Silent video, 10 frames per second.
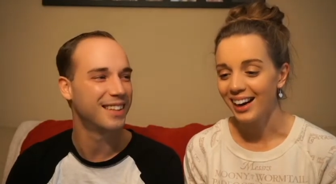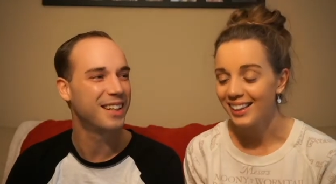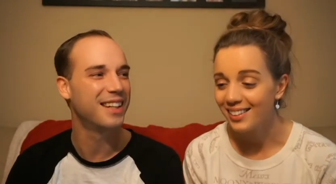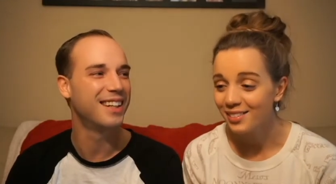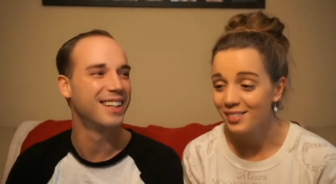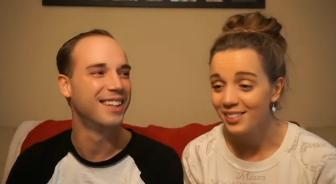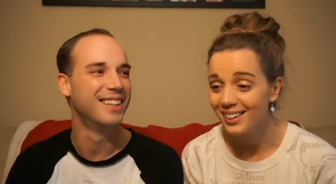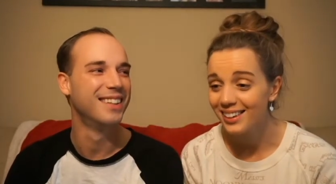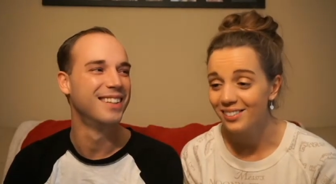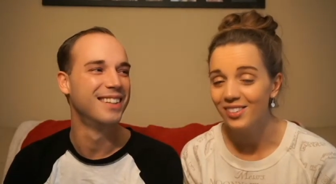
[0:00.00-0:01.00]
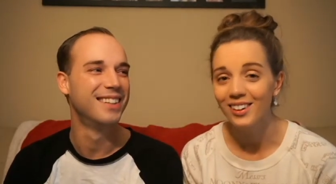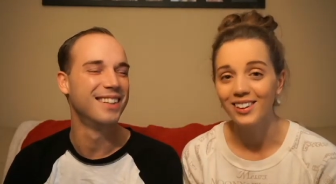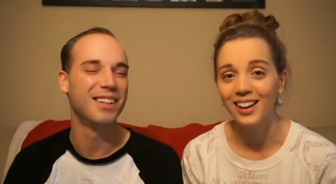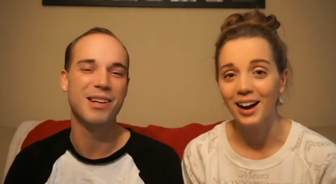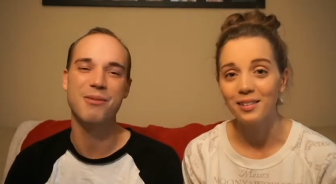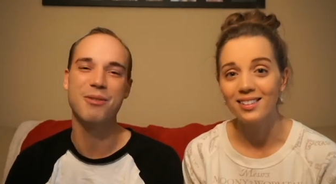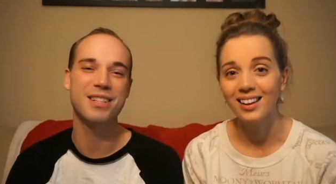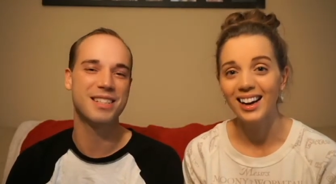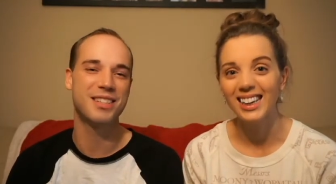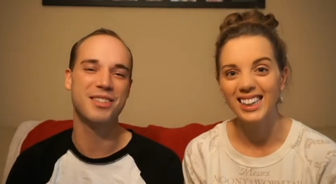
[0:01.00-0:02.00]
Speaker 1: This is really difficult. I
Speaker 2: was
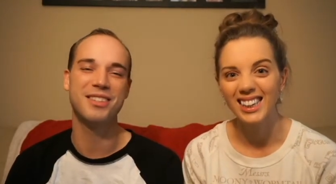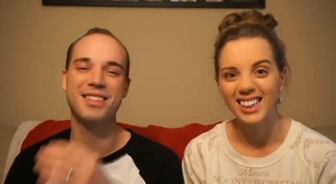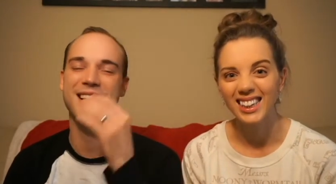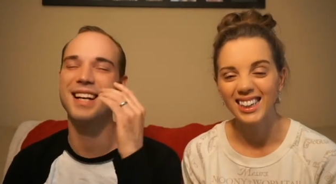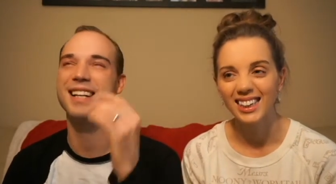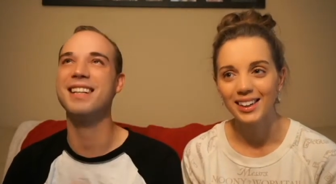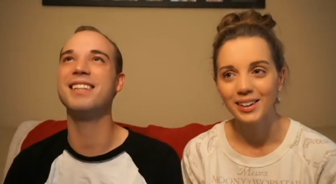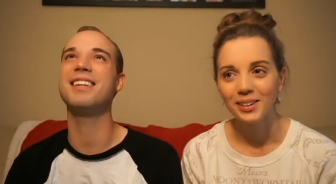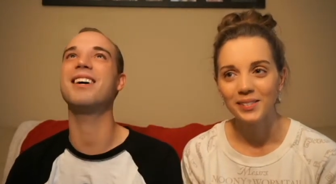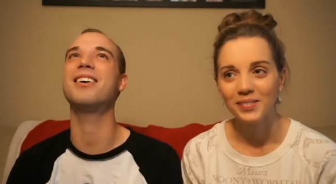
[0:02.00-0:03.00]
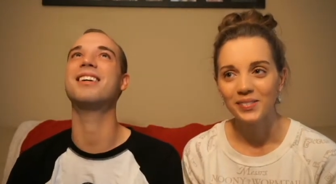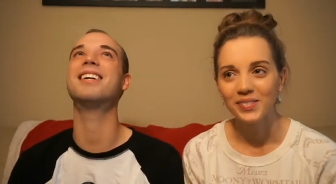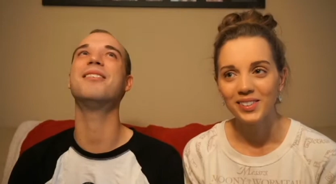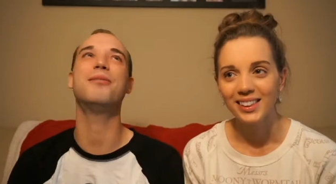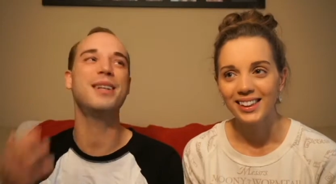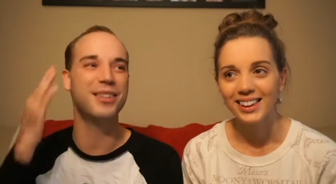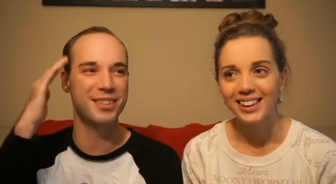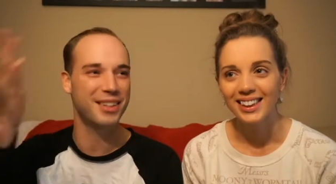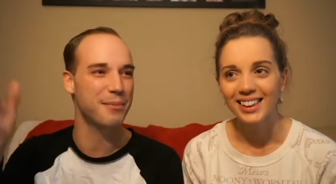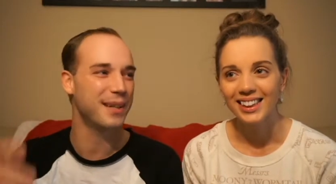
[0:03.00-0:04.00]
Once you think it, get real.
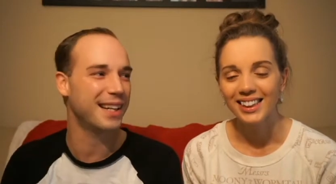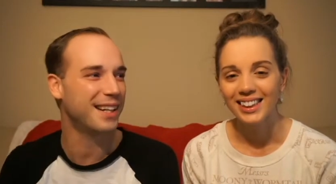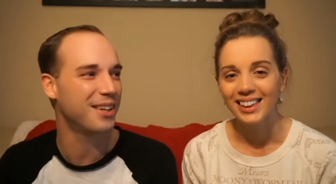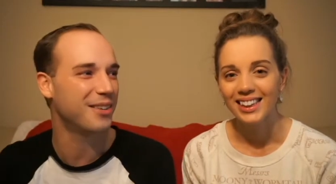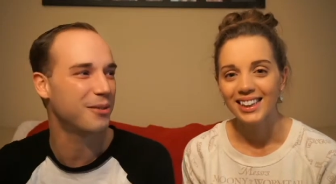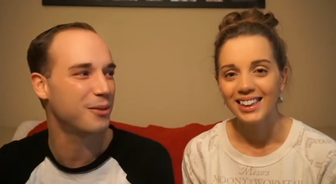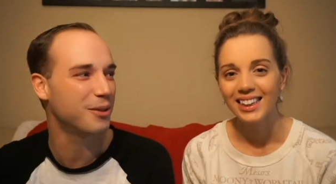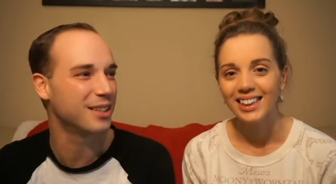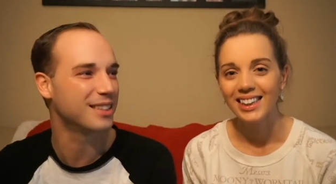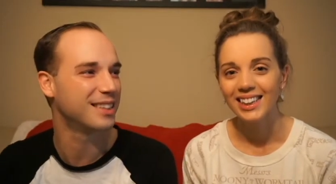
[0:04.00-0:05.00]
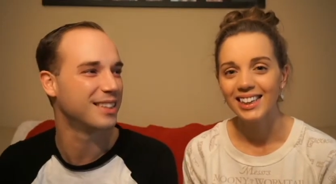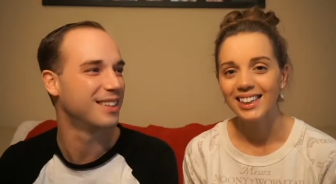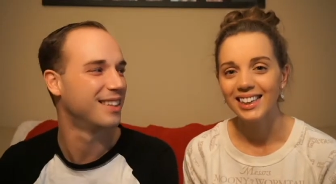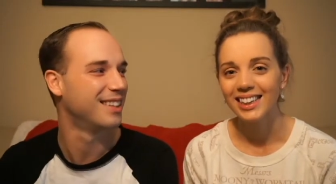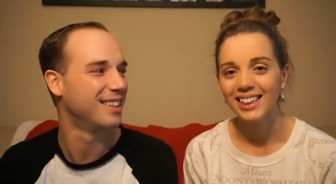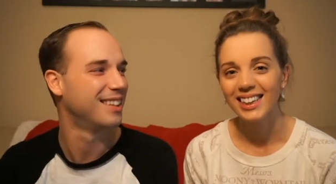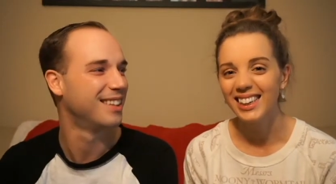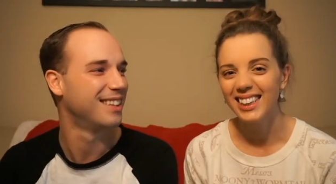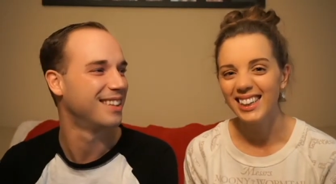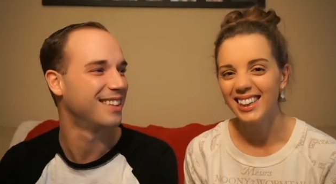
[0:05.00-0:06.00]
You're gonna be like, oh, of course.
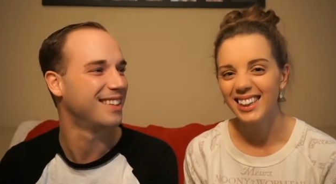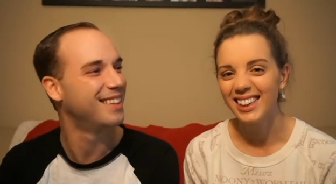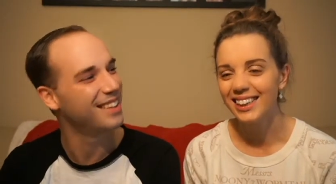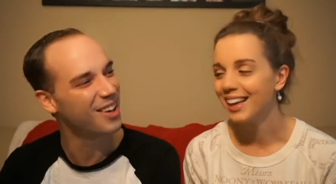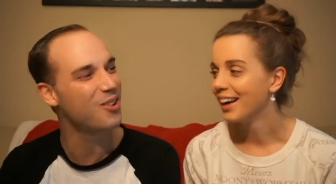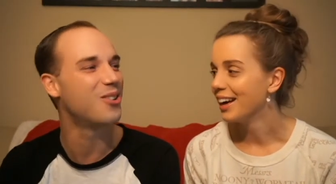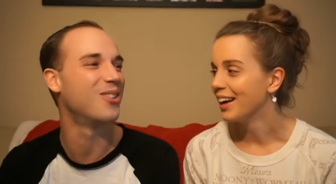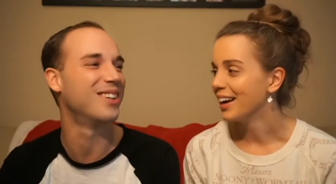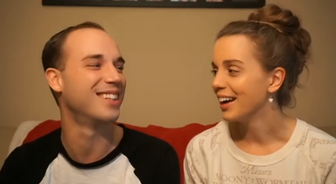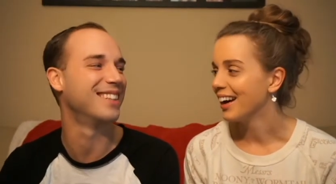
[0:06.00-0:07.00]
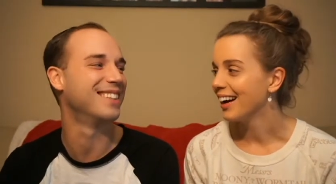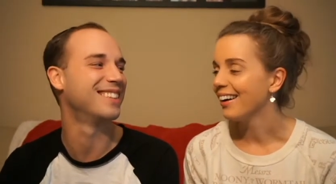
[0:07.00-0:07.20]
You know who it is.